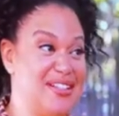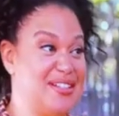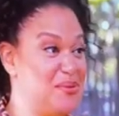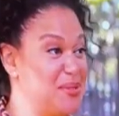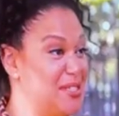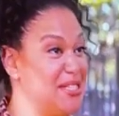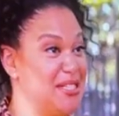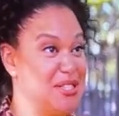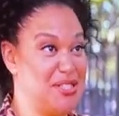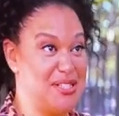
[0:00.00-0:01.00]
and it was
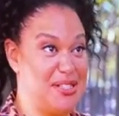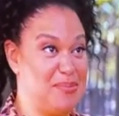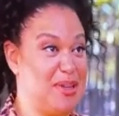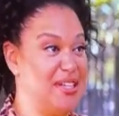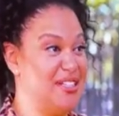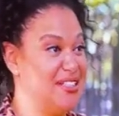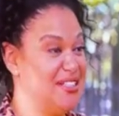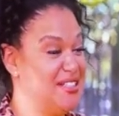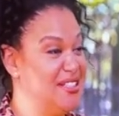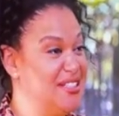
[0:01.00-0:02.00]
delicious, but
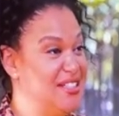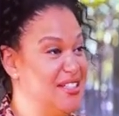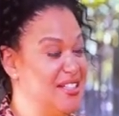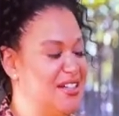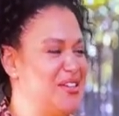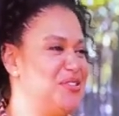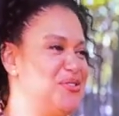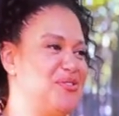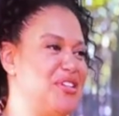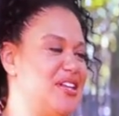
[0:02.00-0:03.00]
I
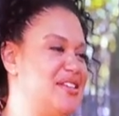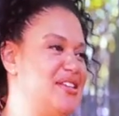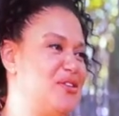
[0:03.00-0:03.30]
also realized I